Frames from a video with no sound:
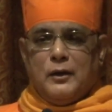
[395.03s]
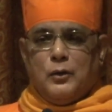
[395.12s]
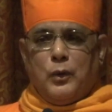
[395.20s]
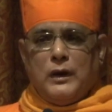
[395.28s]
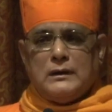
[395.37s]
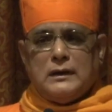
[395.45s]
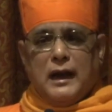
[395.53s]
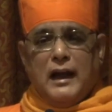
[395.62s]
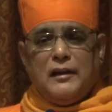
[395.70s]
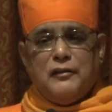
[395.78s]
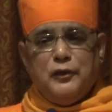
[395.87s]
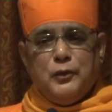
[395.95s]
What is the
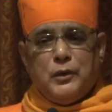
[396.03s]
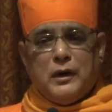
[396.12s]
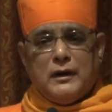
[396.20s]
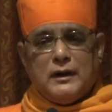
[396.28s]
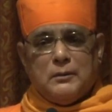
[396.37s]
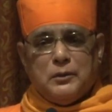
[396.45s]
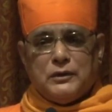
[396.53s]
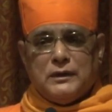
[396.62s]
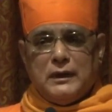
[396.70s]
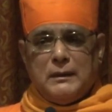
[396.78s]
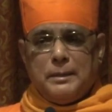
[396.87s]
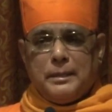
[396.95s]
right view according to
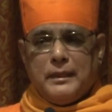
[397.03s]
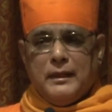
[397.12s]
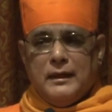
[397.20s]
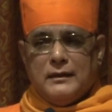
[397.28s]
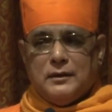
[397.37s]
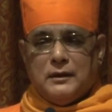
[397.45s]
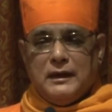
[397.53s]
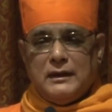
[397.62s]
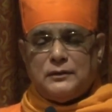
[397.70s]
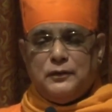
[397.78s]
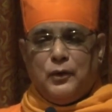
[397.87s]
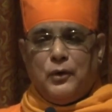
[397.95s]
Buddha? So
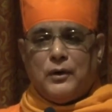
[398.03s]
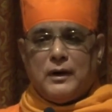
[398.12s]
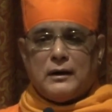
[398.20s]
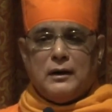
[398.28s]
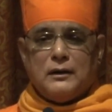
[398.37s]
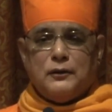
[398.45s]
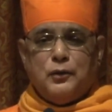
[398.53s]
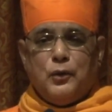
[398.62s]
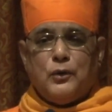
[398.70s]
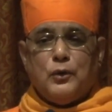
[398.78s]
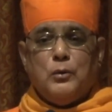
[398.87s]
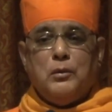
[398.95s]
these four are called
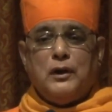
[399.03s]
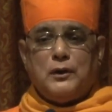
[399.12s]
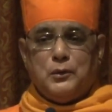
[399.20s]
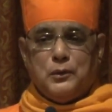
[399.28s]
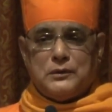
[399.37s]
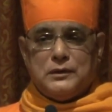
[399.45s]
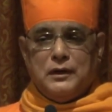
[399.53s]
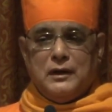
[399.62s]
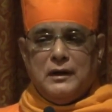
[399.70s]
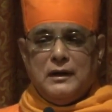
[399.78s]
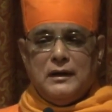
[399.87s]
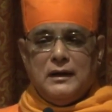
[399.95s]
4 noble truths.
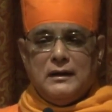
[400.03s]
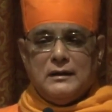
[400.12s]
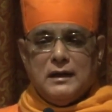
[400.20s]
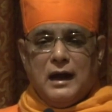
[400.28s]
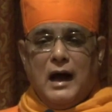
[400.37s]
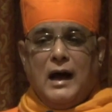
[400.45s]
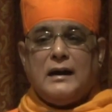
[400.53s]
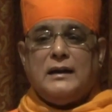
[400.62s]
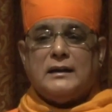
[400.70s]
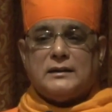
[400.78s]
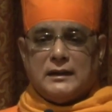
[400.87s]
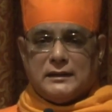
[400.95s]

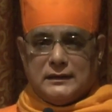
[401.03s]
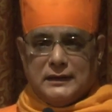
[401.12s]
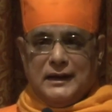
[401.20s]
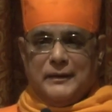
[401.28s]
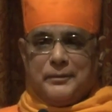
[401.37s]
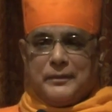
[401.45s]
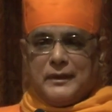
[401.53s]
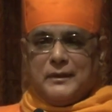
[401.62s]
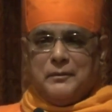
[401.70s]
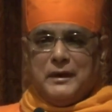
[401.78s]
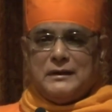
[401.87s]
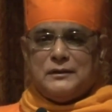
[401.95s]
Arya Satta
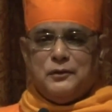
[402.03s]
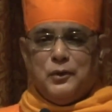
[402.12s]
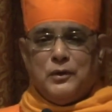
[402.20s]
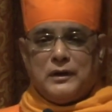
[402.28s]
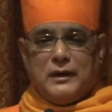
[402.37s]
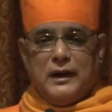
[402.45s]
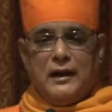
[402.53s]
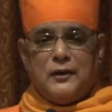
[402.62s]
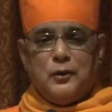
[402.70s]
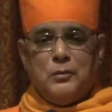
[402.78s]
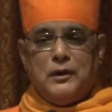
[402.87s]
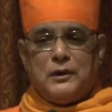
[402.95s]
means 4 great
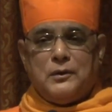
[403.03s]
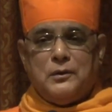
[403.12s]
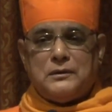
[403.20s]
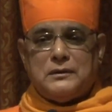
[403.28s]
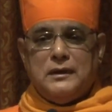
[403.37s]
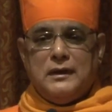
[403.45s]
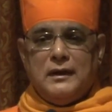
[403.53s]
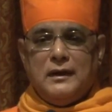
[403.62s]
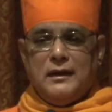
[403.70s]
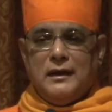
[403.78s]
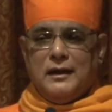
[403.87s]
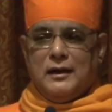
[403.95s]
noble truths.
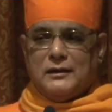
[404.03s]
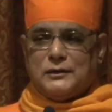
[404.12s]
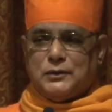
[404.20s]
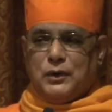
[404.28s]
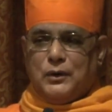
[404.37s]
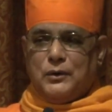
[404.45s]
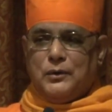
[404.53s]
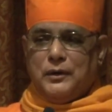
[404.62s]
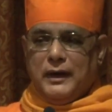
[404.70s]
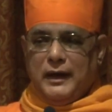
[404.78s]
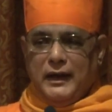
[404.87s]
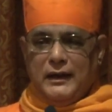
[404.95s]

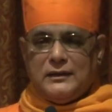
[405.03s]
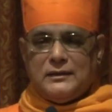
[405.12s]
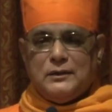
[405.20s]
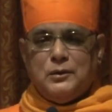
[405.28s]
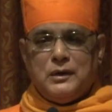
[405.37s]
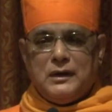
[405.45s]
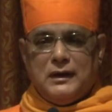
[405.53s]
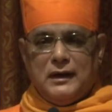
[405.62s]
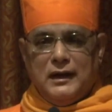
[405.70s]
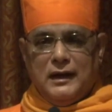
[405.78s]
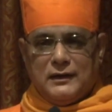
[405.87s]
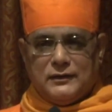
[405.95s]
Sorrow is,
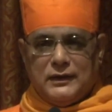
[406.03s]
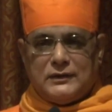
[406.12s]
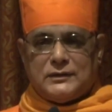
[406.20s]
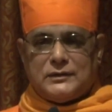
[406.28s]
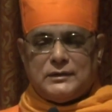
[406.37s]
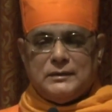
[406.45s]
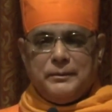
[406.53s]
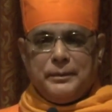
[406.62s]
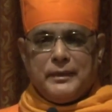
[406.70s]
dukkha exists.